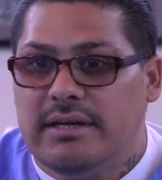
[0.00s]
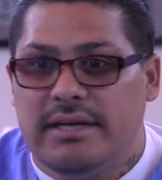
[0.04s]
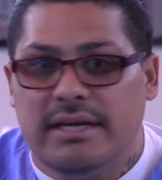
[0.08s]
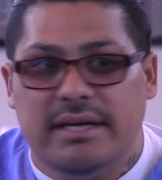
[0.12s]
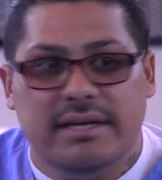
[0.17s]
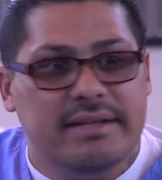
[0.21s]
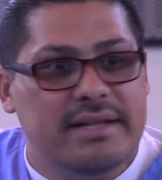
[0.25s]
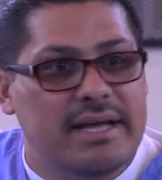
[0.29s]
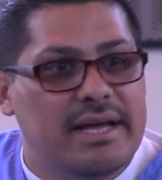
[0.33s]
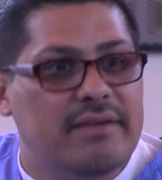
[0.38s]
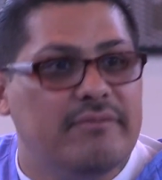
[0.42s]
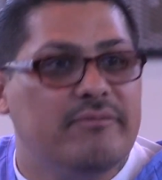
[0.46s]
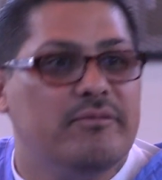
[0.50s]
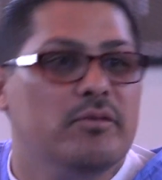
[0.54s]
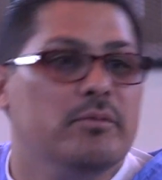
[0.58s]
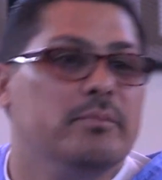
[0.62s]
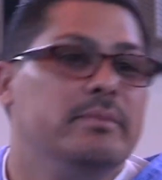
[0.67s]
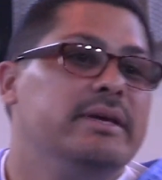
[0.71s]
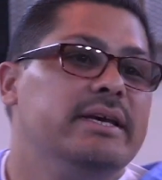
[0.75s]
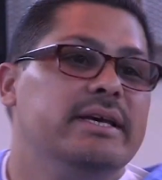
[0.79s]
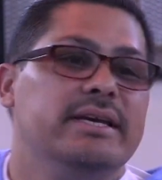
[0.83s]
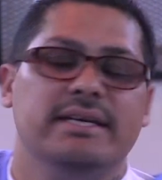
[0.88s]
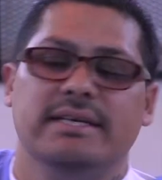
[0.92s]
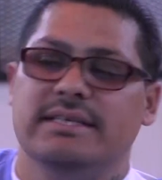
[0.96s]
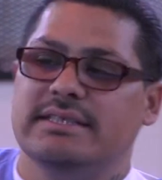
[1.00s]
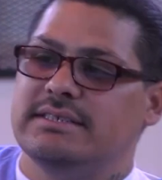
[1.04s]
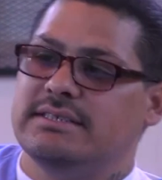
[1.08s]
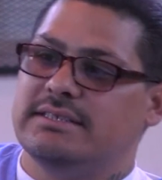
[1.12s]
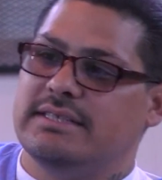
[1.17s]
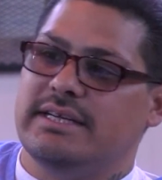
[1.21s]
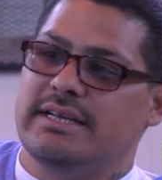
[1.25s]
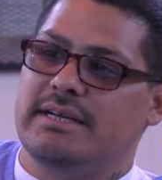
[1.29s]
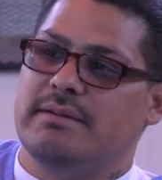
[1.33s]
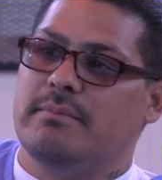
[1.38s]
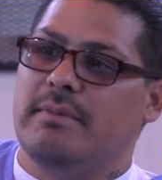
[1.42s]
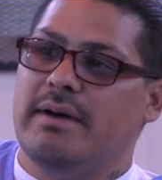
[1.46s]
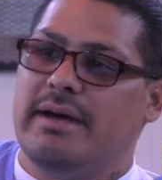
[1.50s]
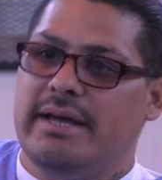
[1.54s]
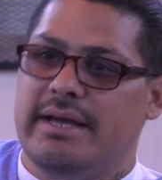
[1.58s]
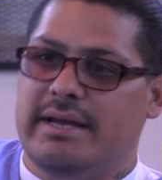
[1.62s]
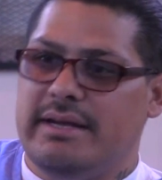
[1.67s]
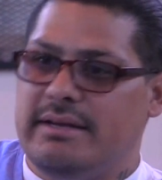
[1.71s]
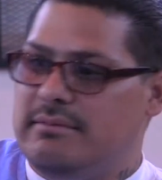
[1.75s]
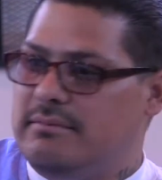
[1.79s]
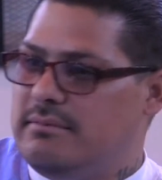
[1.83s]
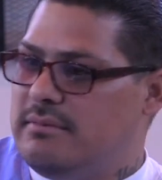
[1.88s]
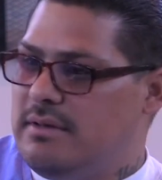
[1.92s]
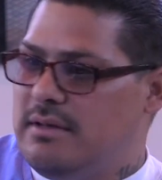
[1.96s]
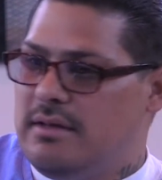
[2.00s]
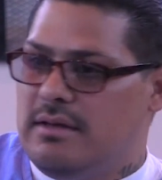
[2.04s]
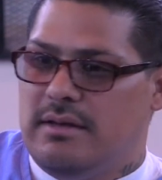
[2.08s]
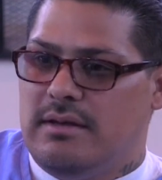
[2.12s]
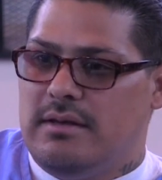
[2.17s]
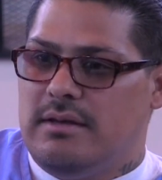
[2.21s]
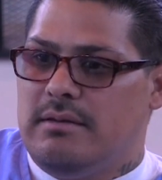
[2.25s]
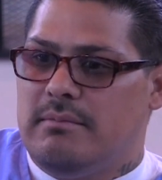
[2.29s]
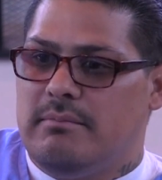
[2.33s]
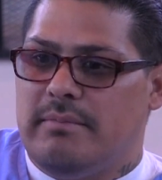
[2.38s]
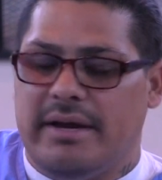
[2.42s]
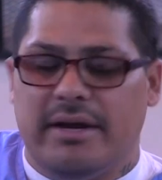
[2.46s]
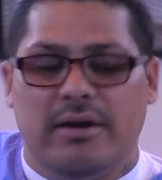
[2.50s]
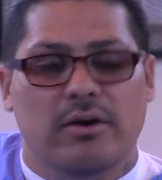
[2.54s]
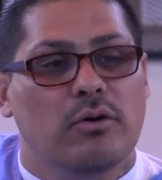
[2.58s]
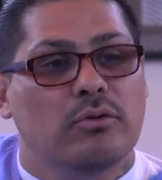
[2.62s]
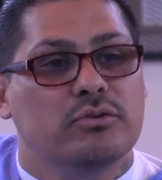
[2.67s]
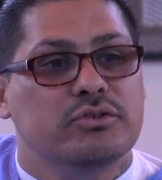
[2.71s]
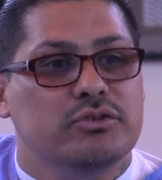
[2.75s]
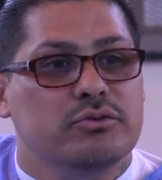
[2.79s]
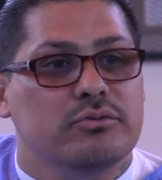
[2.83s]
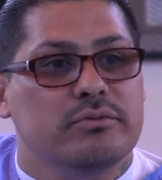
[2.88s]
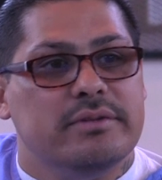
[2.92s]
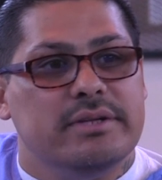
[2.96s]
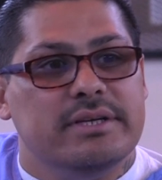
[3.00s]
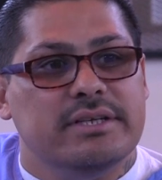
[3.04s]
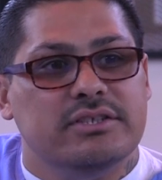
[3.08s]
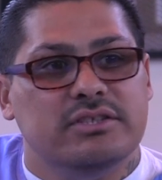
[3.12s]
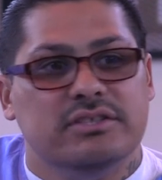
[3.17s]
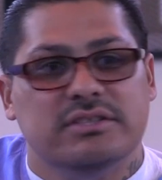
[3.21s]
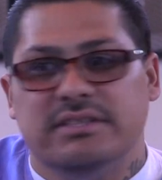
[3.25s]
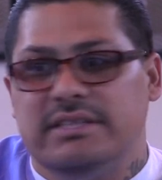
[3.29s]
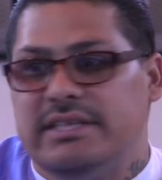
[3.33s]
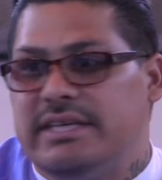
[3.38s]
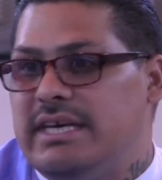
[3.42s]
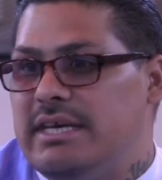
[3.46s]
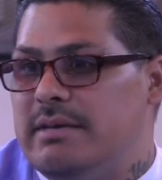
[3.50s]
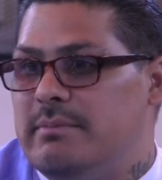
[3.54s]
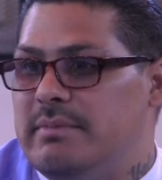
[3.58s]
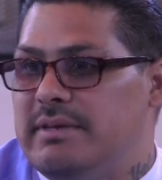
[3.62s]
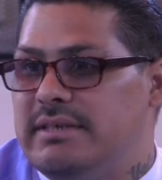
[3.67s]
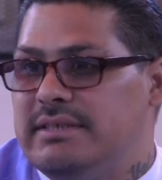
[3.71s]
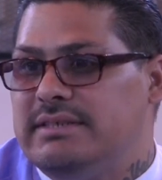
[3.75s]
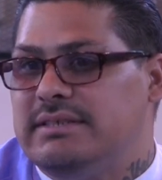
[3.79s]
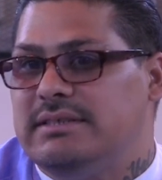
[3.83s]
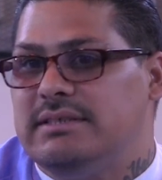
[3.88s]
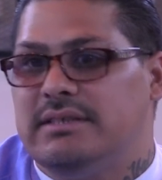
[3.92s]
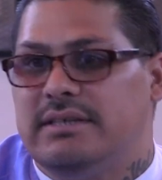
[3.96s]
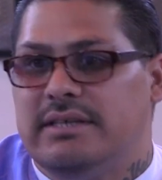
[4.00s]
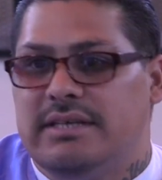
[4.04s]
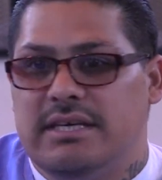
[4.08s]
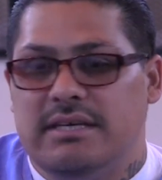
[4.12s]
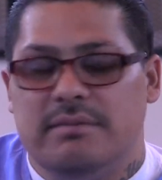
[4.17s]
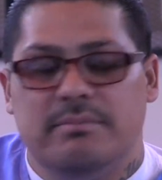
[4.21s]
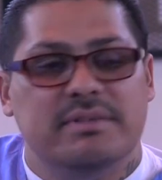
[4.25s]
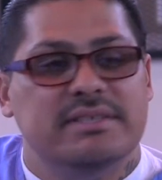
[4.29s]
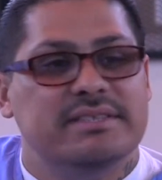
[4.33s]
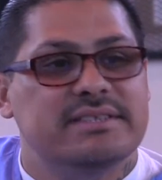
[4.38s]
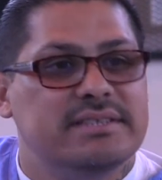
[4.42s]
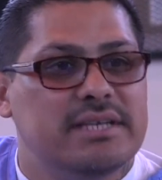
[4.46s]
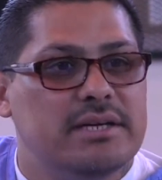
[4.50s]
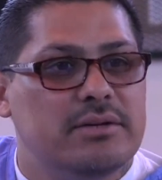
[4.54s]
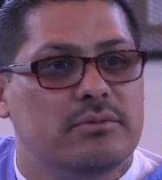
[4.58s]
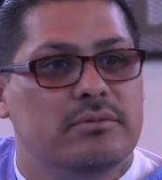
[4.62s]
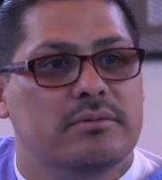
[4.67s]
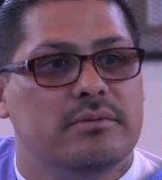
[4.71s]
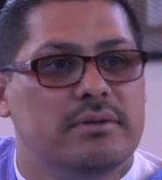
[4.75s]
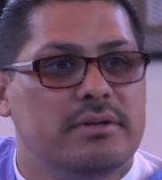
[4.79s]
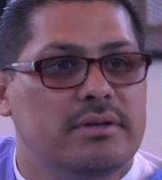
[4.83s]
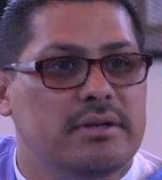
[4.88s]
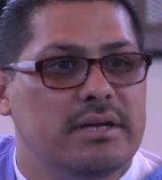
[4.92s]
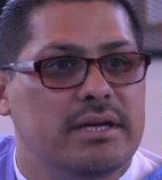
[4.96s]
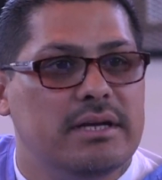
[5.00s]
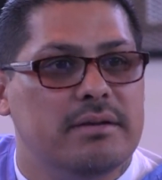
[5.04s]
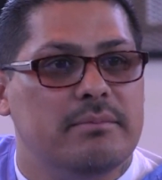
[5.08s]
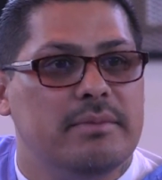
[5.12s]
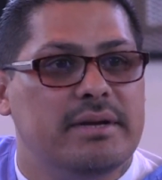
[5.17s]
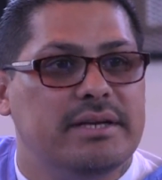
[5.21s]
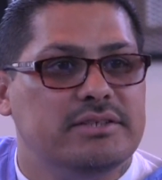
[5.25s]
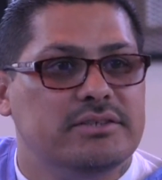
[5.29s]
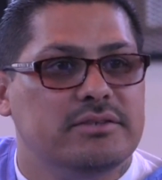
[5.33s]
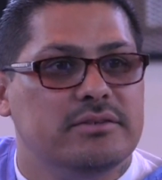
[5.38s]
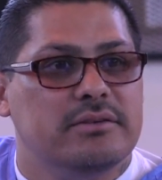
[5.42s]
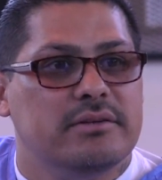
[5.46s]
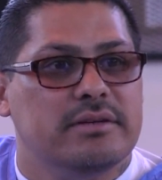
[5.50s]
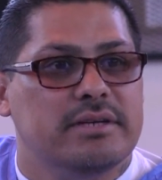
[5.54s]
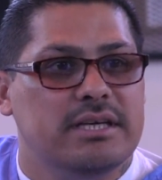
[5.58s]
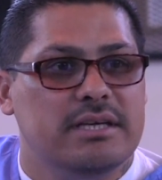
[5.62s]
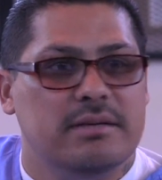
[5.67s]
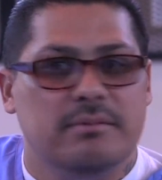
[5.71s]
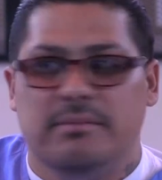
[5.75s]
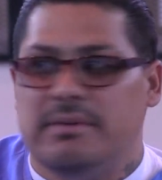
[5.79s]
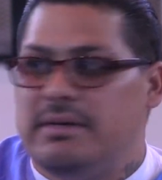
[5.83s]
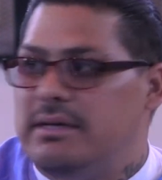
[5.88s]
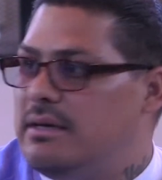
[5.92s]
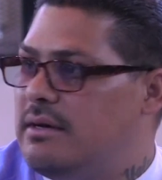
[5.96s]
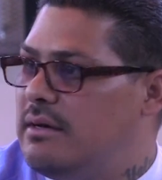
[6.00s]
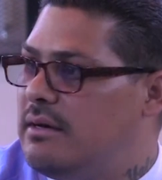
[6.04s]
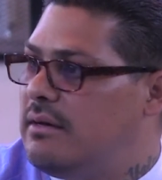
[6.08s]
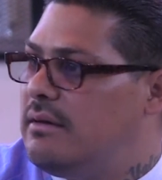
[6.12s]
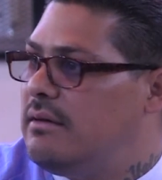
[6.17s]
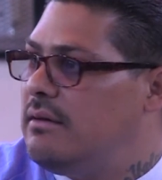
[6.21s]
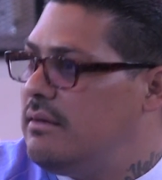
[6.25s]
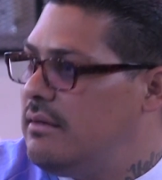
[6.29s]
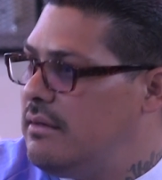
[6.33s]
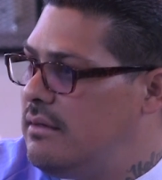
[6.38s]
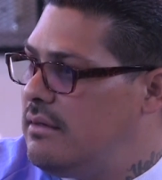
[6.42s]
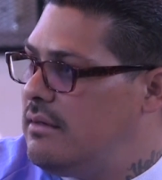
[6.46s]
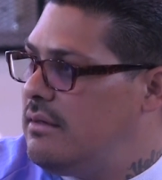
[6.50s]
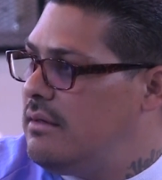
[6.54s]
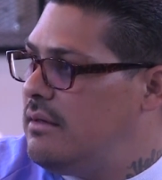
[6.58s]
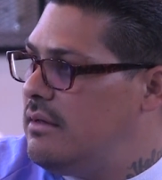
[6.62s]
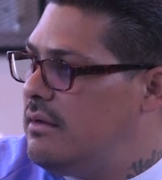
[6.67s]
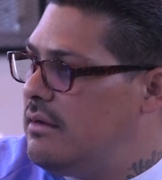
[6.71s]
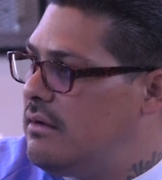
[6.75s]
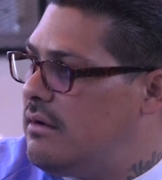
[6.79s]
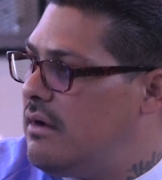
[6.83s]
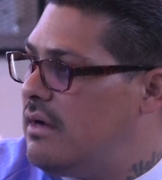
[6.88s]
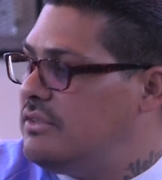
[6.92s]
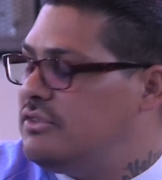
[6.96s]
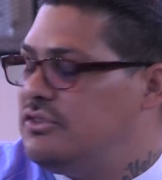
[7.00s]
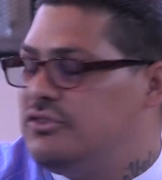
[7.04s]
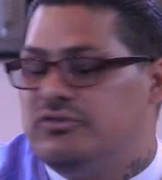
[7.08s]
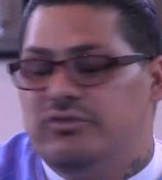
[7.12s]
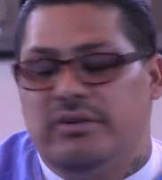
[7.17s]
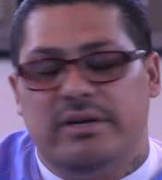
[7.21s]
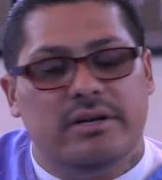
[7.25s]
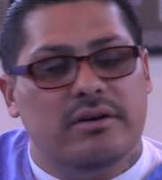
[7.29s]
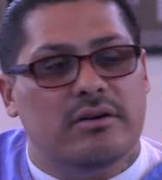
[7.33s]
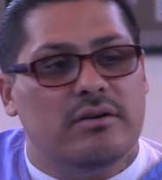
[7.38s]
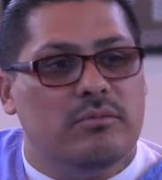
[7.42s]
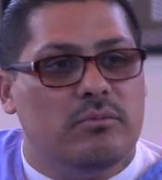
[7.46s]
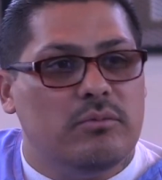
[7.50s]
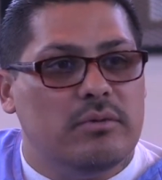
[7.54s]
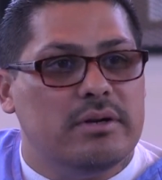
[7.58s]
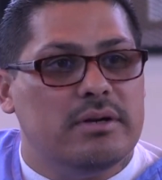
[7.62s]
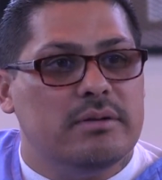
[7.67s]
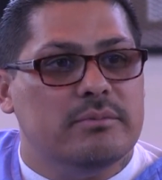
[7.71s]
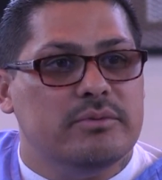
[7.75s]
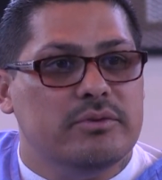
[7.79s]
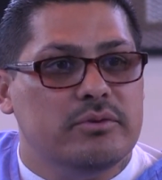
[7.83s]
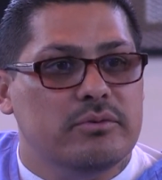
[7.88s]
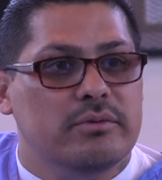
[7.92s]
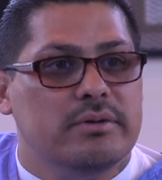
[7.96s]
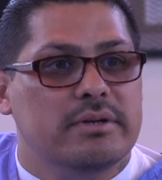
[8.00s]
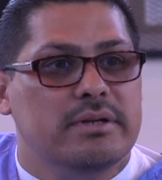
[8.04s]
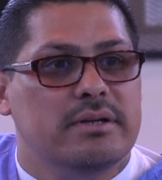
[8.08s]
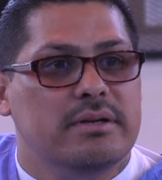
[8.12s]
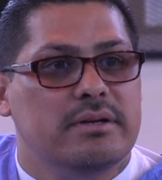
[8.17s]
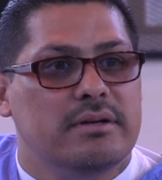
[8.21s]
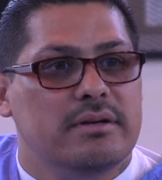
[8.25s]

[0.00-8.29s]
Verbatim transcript: and that for me is like my my go-to thing just to keep me keep me settled and make sure keep me uh, concentrating on what I'm doing